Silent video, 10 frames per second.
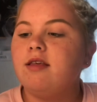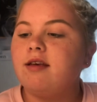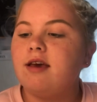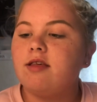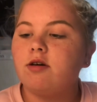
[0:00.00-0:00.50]

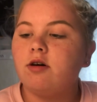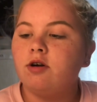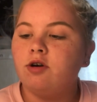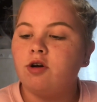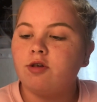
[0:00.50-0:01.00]

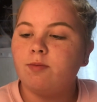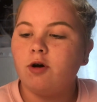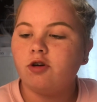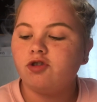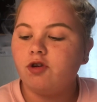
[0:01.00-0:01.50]
T-Zone nose
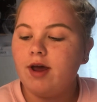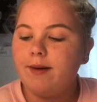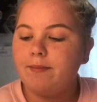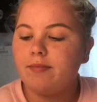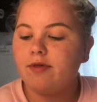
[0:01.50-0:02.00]
pore
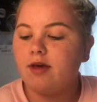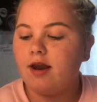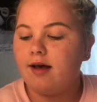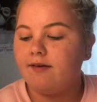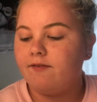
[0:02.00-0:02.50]
strips,
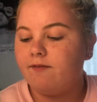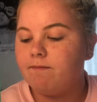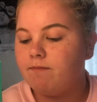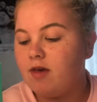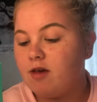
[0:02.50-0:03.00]
and
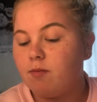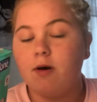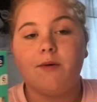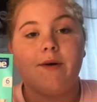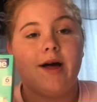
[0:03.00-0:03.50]
these
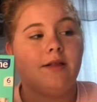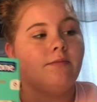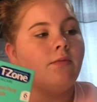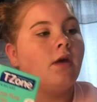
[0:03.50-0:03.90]
work well.